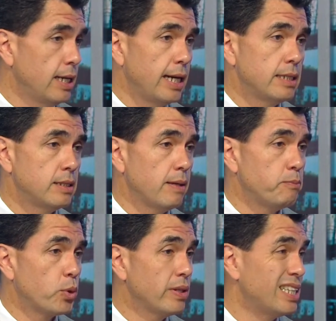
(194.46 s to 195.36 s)
it's
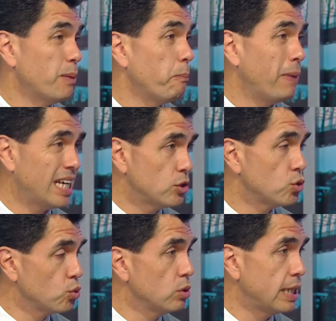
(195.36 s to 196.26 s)
probably the best
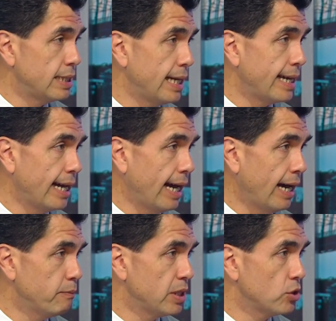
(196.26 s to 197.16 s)
tool that they can
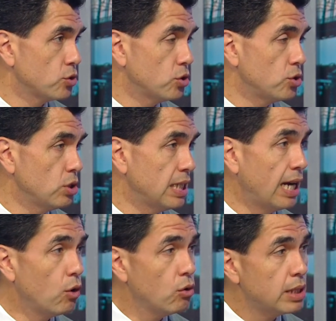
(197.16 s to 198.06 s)
have because surgery not
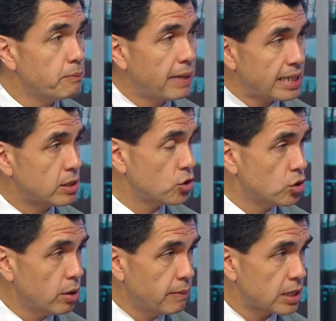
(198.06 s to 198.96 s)
only makes their
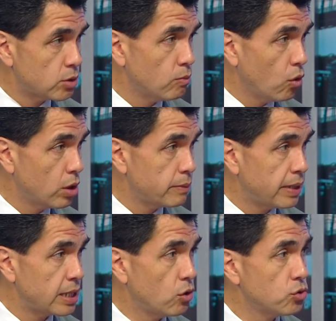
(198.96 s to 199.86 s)
stomach smaller,
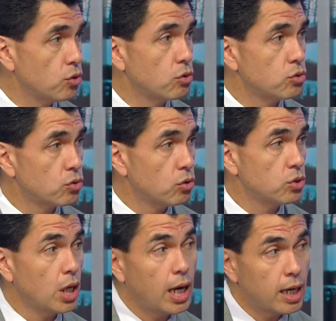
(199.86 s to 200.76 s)
but it also controls
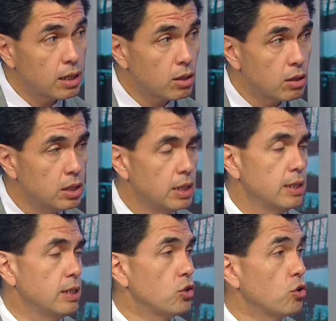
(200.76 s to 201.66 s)
the hunger,
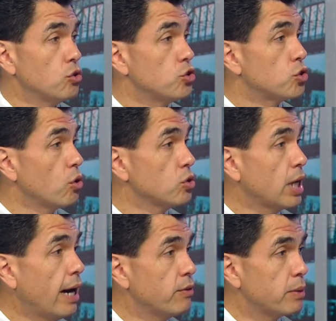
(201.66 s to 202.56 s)
controls
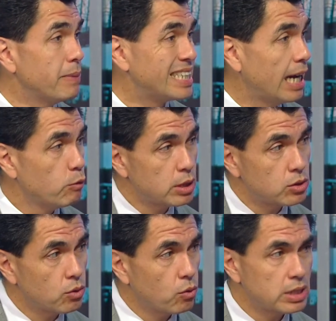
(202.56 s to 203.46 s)
how their
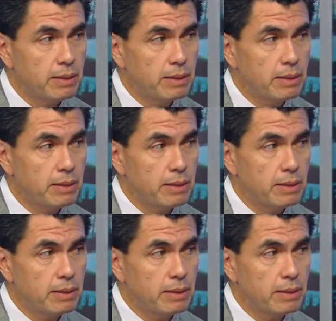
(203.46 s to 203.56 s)
metabolism works.